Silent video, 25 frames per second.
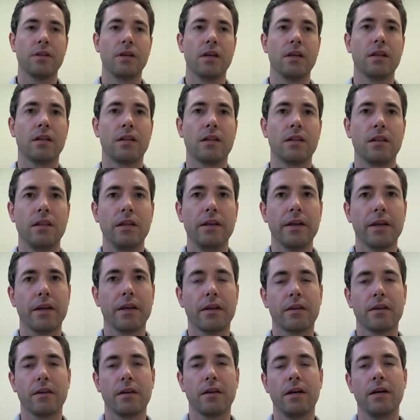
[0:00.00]
in
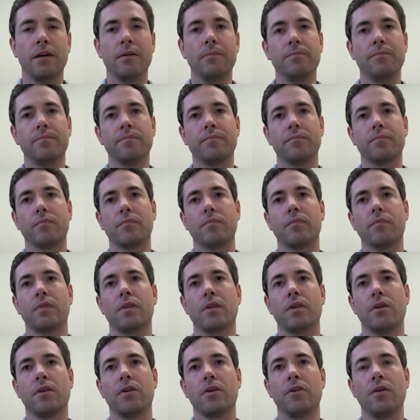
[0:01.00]
clinic, I'm
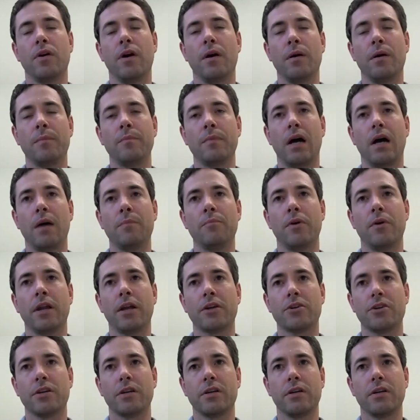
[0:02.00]
not
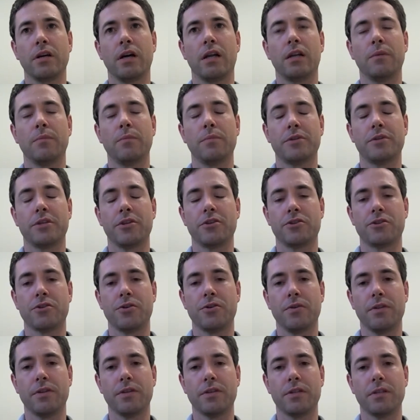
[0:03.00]
actually 100%
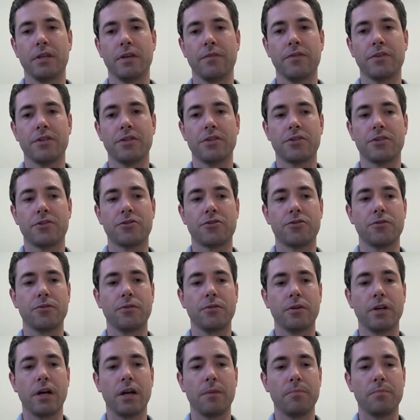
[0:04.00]
sure if this is true
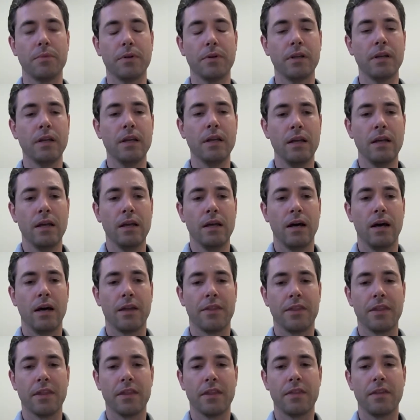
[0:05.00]
or not, but I
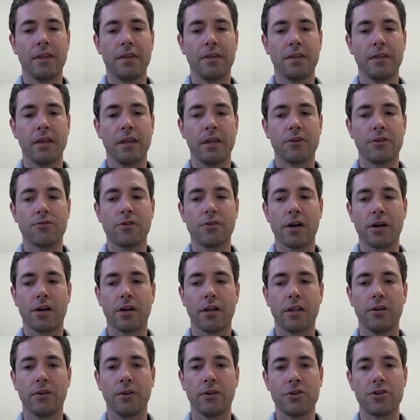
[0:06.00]
think that the
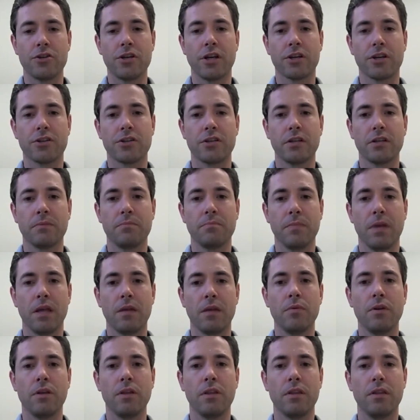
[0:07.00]
intraocular injection may
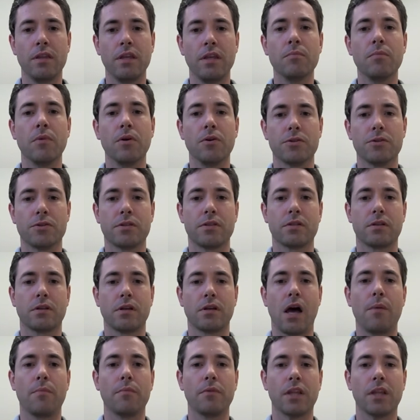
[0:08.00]
be the most
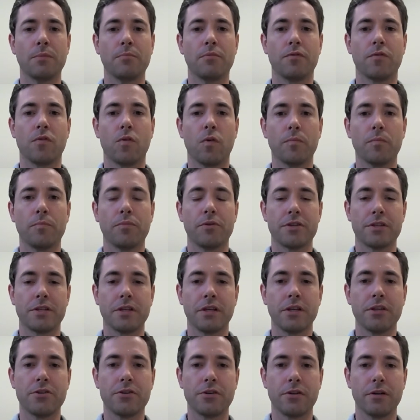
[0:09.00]
commonly performed
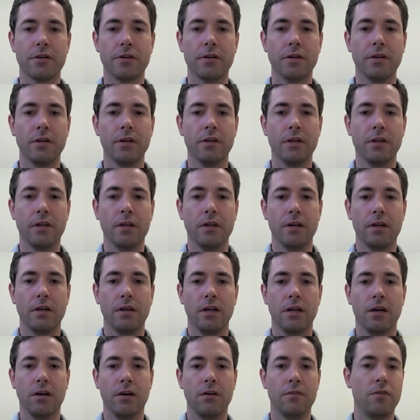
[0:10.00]
procedure
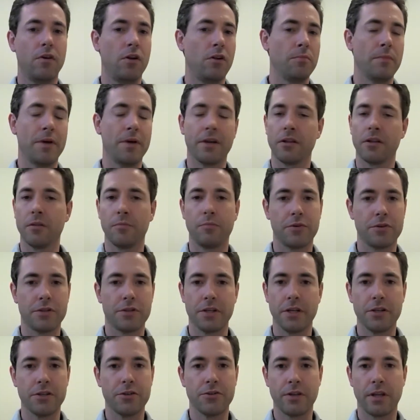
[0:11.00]
of all medical
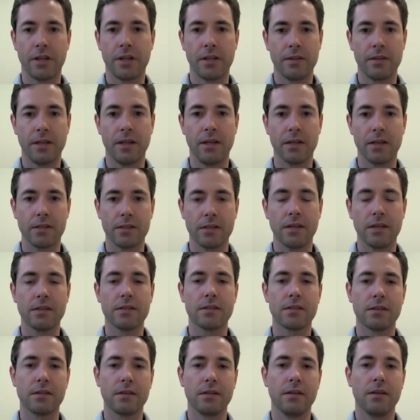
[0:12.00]
procedures that
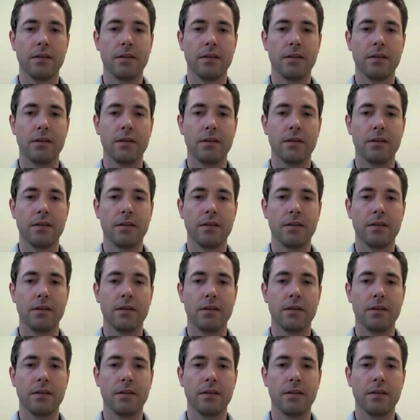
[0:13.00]
exist.